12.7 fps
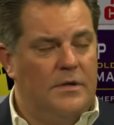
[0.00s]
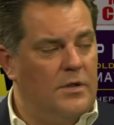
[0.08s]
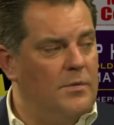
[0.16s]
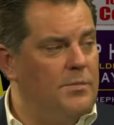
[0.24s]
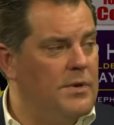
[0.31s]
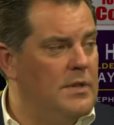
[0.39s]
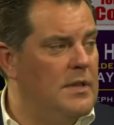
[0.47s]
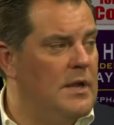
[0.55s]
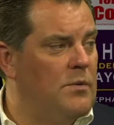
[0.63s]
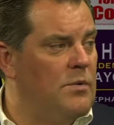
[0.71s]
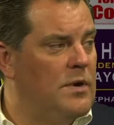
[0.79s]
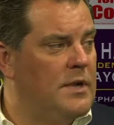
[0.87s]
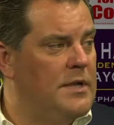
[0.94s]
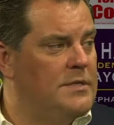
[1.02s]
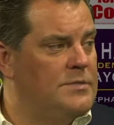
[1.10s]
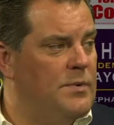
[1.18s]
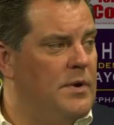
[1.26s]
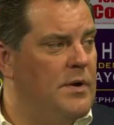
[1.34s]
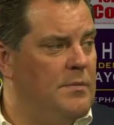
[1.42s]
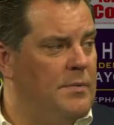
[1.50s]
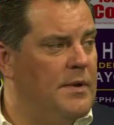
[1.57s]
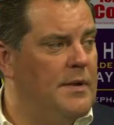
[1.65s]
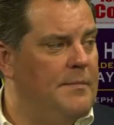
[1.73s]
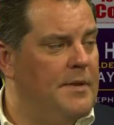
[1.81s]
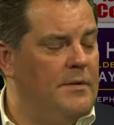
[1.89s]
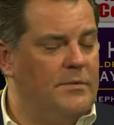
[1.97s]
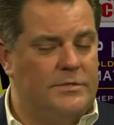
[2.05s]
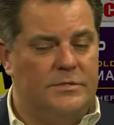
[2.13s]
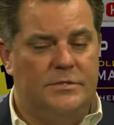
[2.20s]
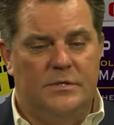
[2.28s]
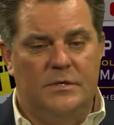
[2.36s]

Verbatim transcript: you know, put a lot of work in as well. Oh, but definitely. I mean, it was